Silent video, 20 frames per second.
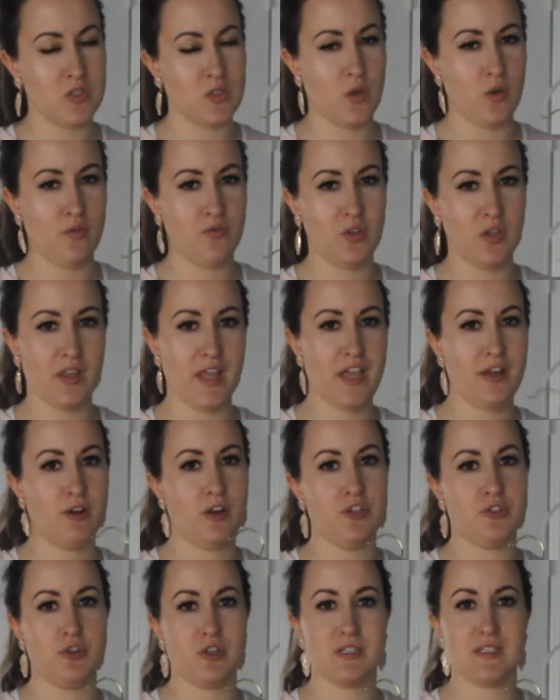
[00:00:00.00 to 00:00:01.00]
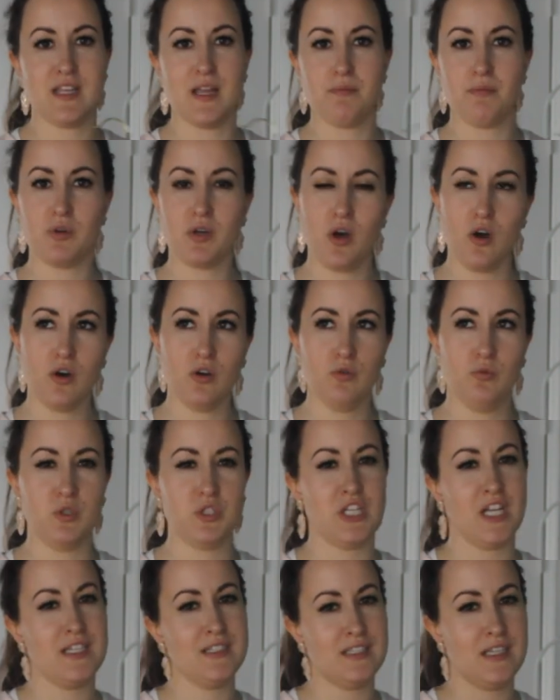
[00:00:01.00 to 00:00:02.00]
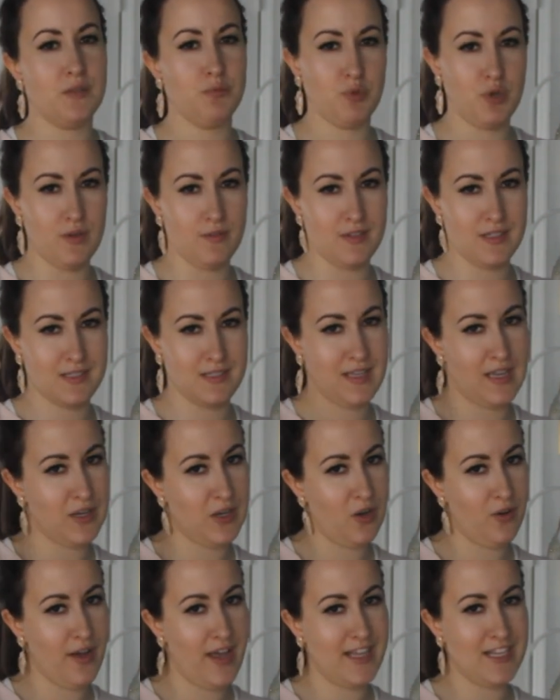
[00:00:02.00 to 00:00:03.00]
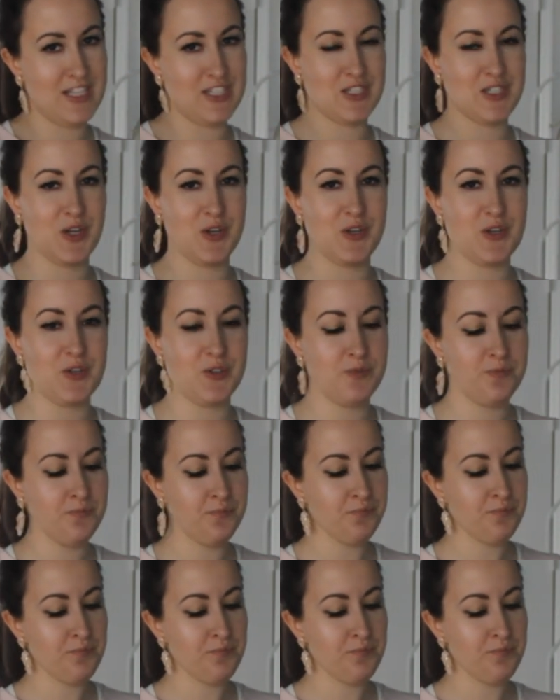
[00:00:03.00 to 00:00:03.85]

So if you layer it under a statement coat, which I did previously, I'll go ahead and show you.